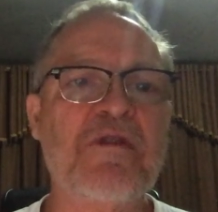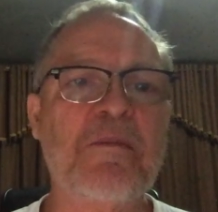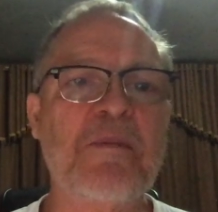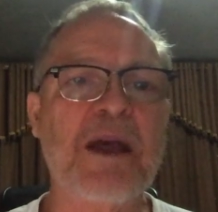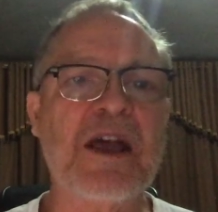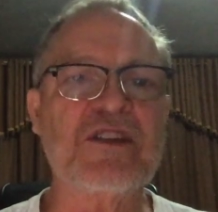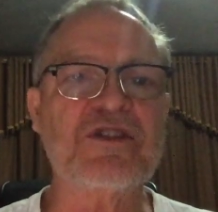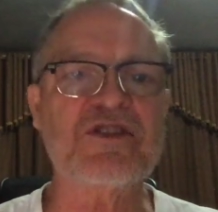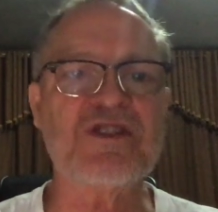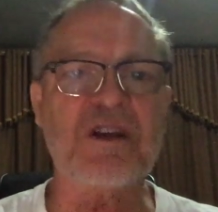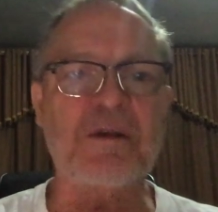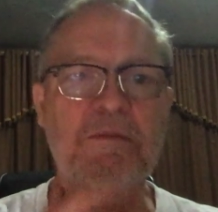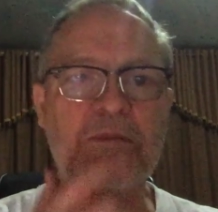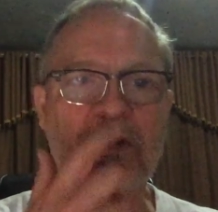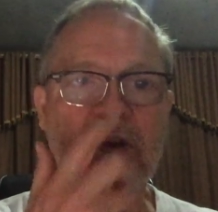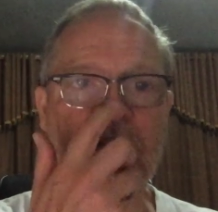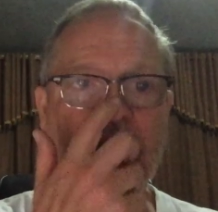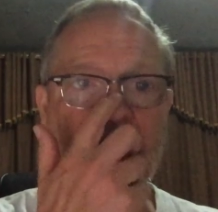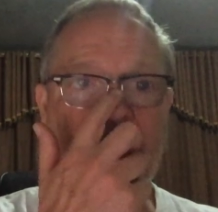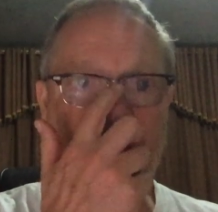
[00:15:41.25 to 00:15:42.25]

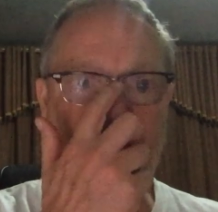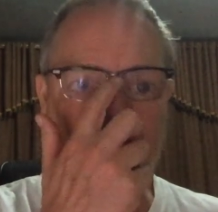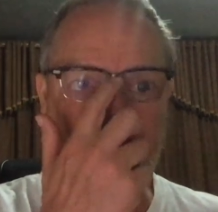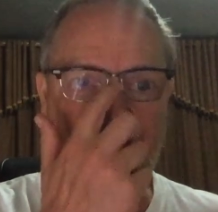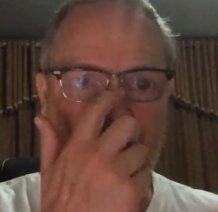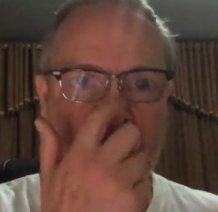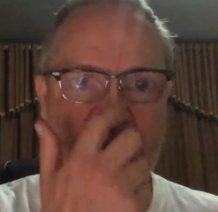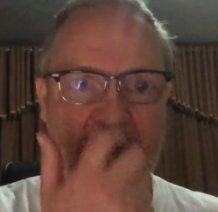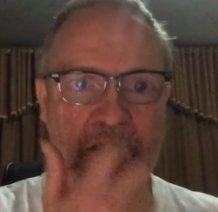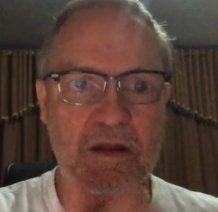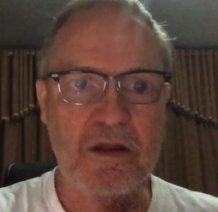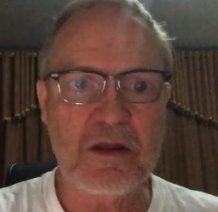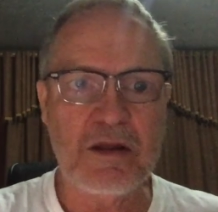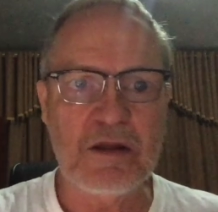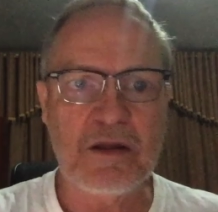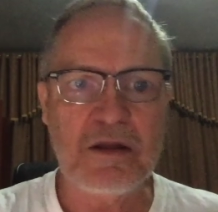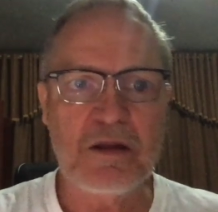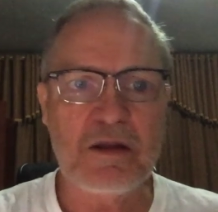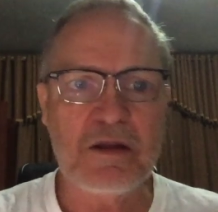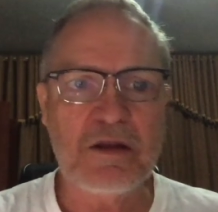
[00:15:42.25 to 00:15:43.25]
basketball.
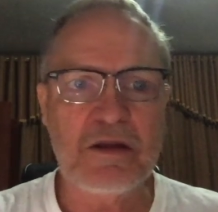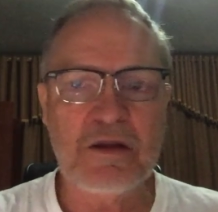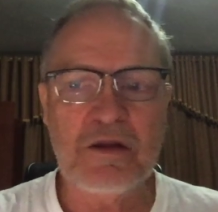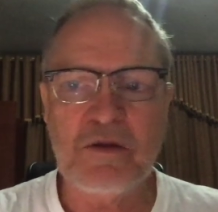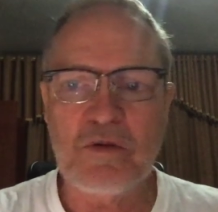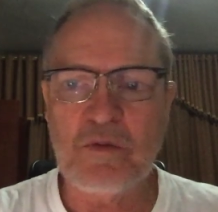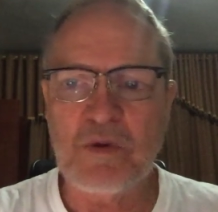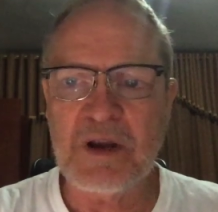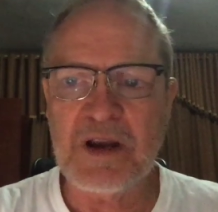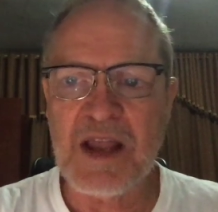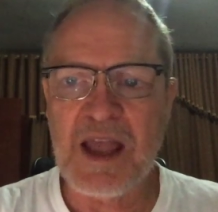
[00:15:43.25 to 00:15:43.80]
What